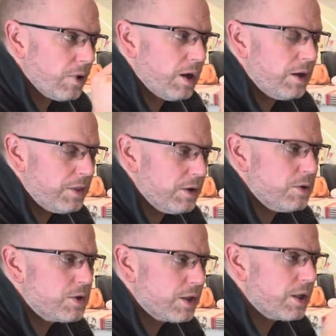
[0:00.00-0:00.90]
I think
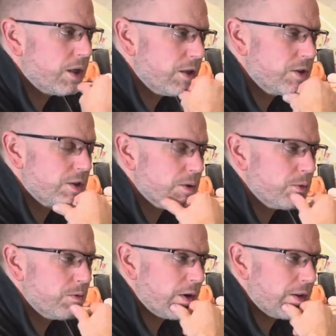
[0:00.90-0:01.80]
you said that last time
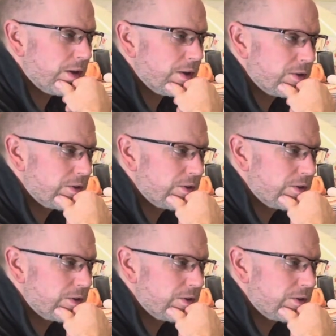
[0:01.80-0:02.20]
we read this.